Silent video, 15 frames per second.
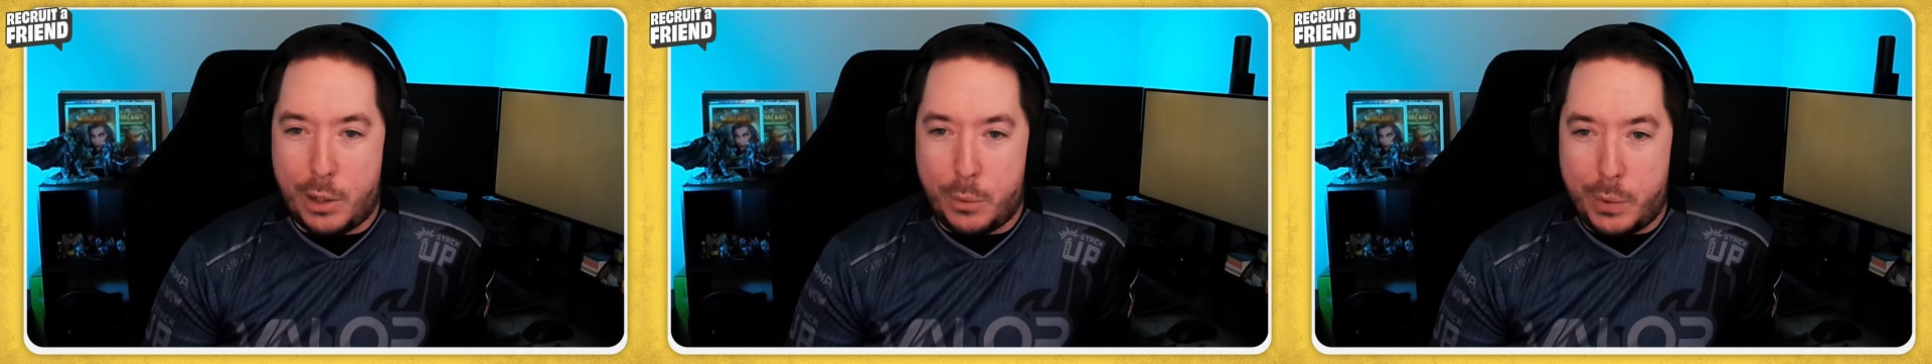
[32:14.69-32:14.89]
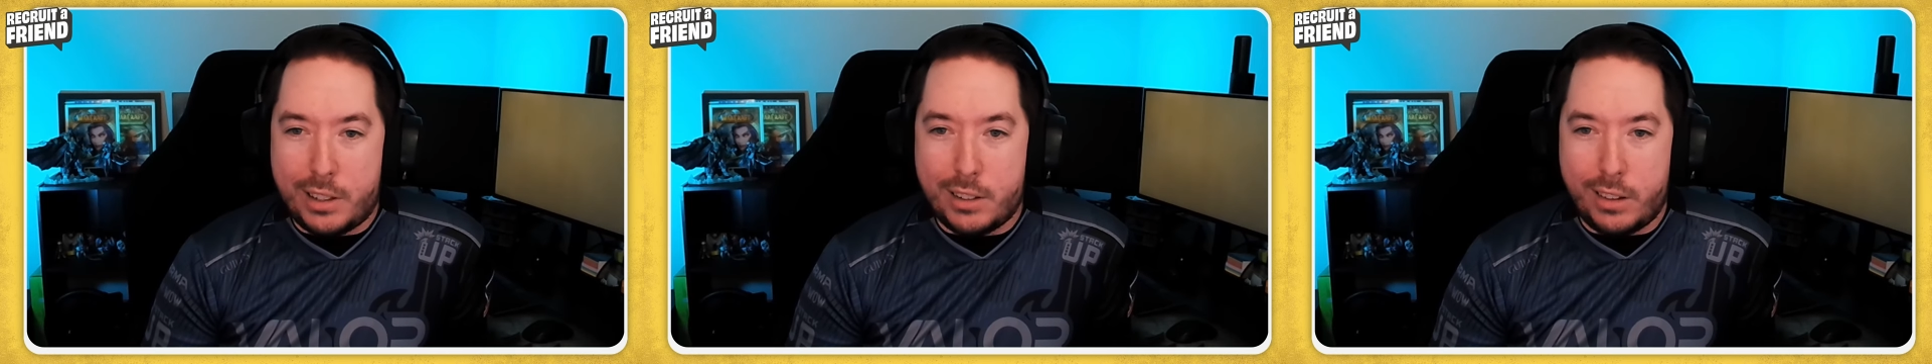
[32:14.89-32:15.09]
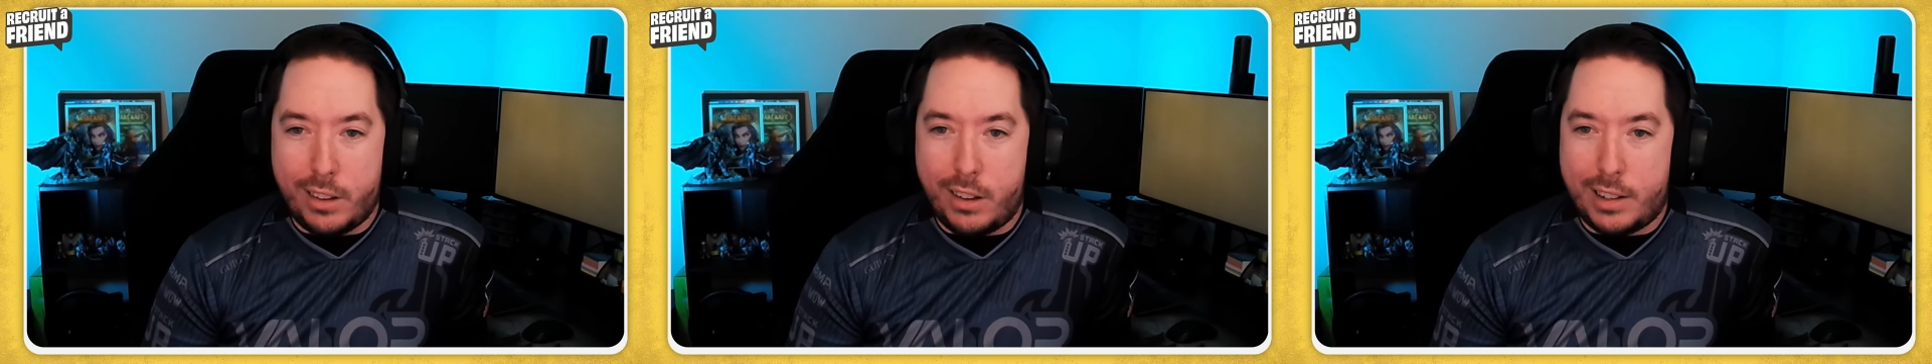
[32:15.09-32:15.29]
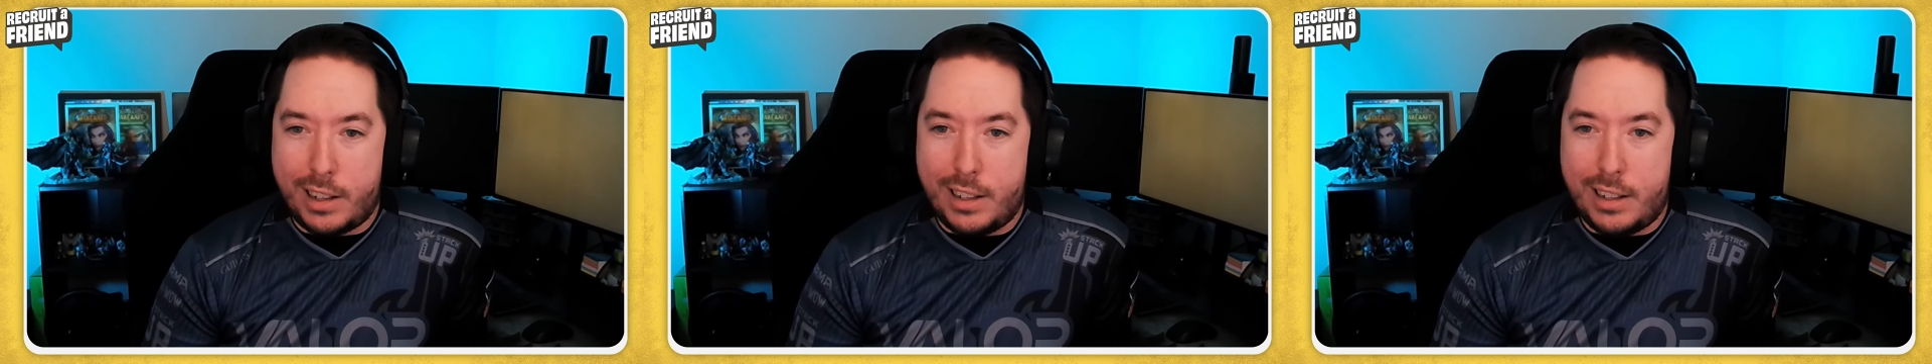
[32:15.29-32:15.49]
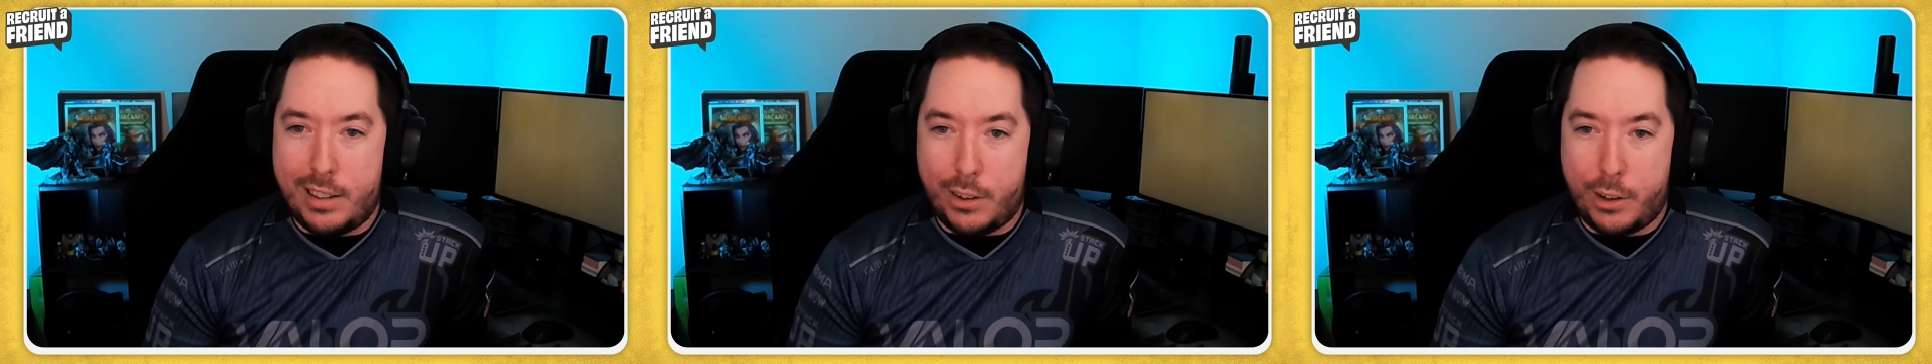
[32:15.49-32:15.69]
that we could log
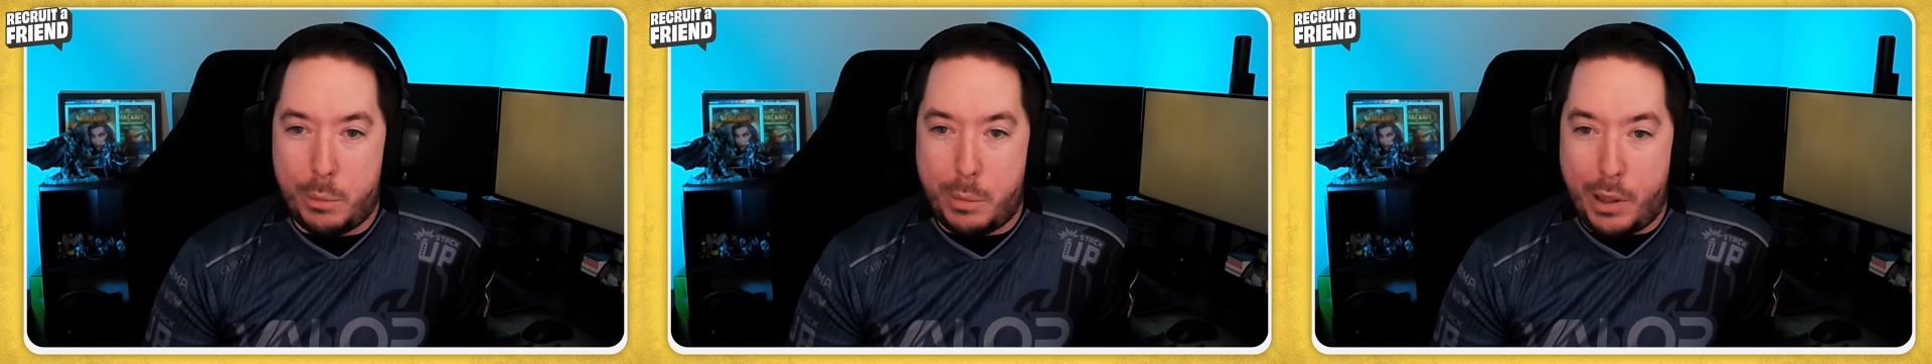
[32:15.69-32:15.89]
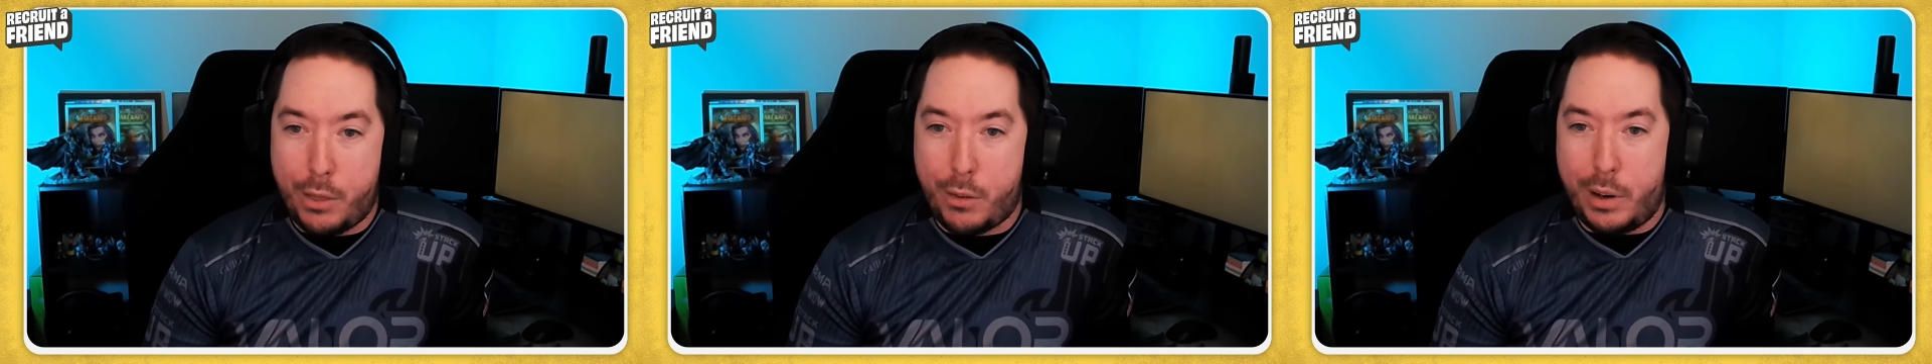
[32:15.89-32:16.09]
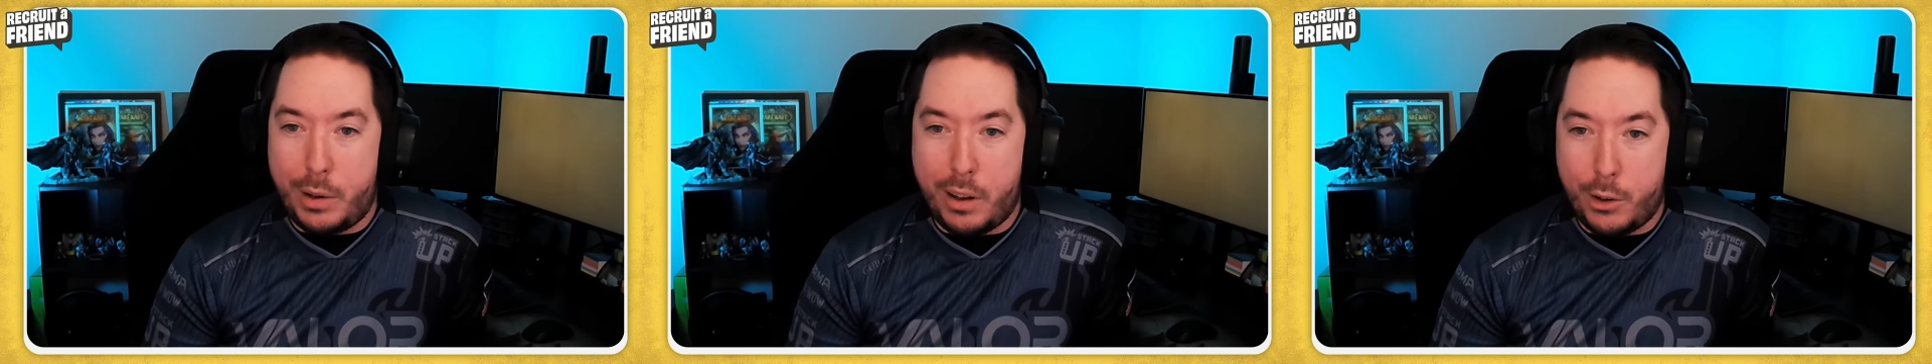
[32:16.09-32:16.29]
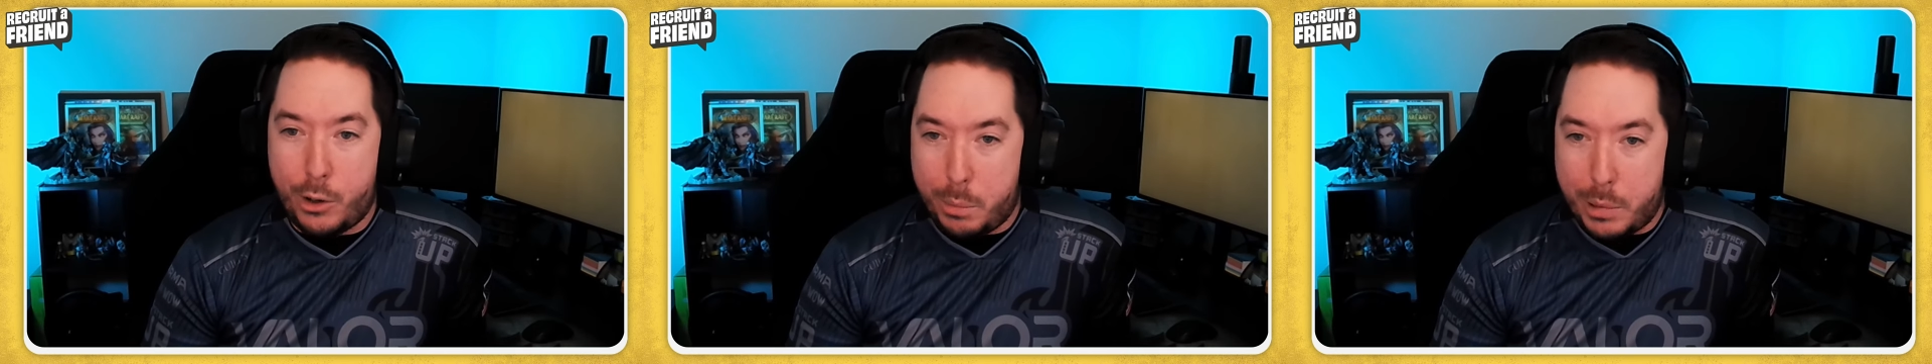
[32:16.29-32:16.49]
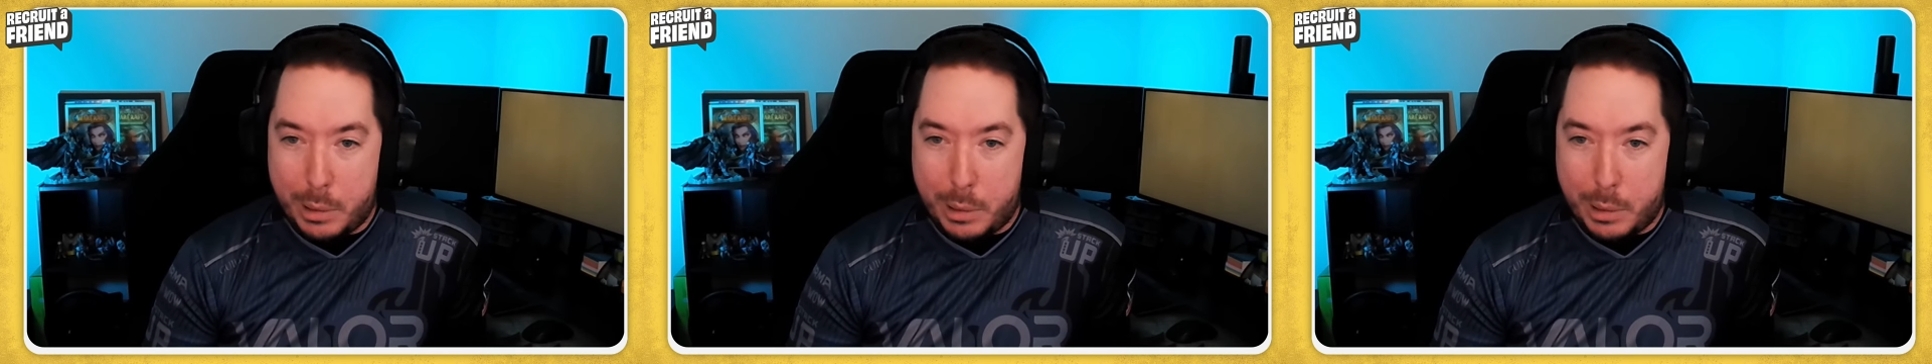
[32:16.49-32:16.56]
in and there could be 300